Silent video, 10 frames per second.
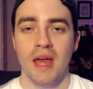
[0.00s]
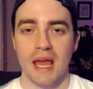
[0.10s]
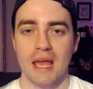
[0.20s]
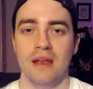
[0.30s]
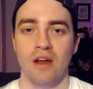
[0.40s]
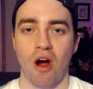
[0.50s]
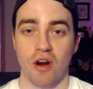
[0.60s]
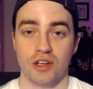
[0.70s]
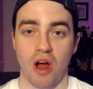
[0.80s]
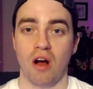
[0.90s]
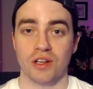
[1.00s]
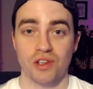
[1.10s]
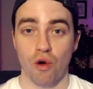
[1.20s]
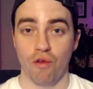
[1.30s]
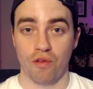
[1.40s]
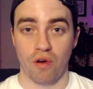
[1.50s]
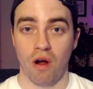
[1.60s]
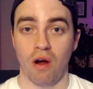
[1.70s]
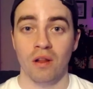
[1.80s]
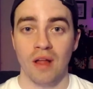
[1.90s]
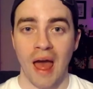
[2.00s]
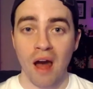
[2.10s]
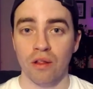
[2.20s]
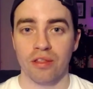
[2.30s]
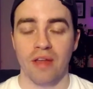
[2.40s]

in our dog's overall health.